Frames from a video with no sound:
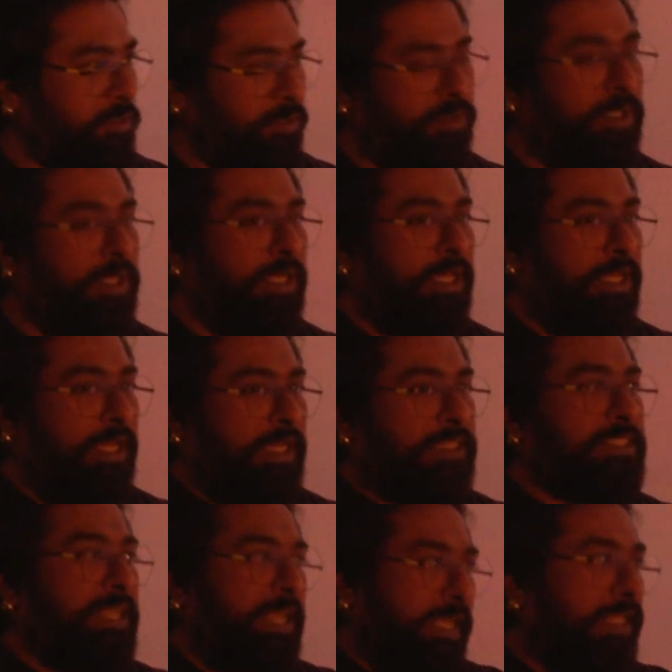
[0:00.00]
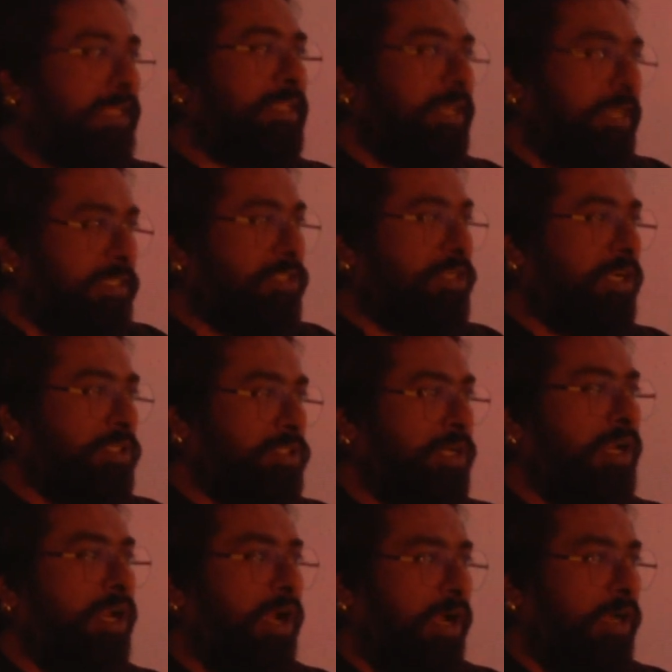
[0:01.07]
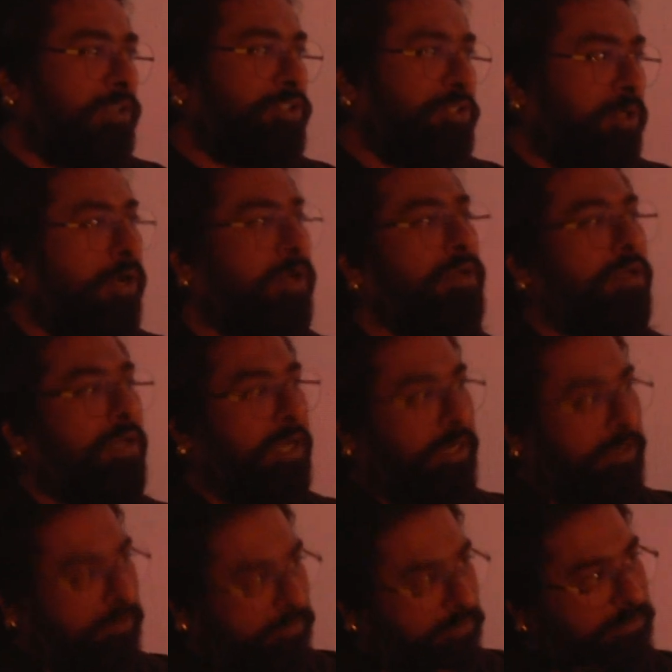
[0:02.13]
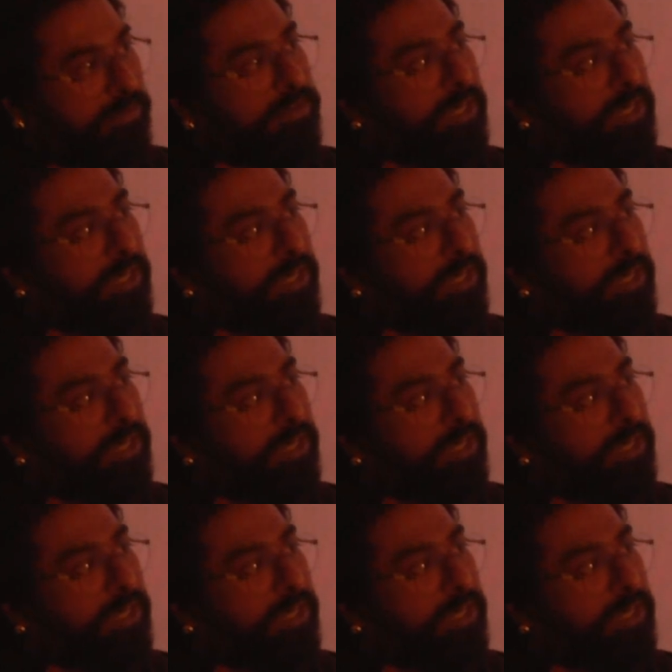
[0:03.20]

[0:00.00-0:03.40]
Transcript: So it's taking the instructional art genre and